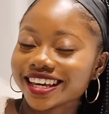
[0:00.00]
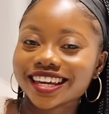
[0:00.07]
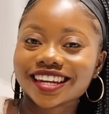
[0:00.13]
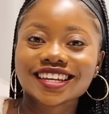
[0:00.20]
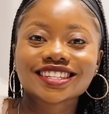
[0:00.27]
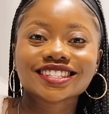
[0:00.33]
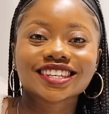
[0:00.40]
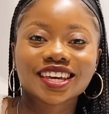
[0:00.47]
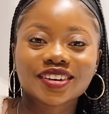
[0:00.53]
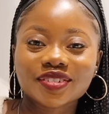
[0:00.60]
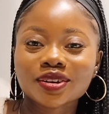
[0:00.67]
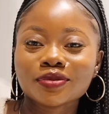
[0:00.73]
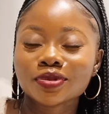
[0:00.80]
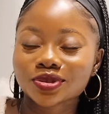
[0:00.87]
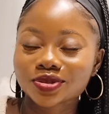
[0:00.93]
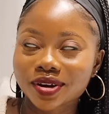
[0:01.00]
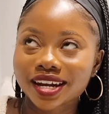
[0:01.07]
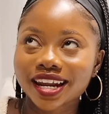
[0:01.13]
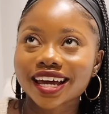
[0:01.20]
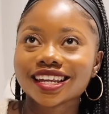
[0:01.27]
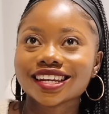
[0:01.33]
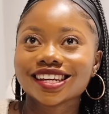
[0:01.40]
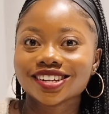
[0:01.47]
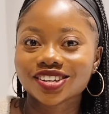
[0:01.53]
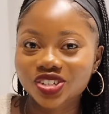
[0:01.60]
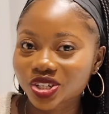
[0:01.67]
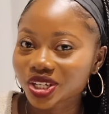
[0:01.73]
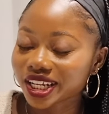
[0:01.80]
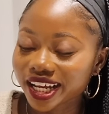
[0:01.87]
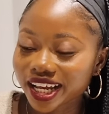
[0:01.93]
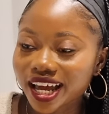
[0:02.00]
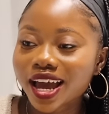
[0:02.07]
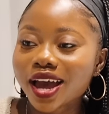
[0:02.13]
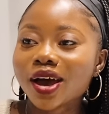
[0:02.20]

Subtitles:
It is giving Botswana, literally.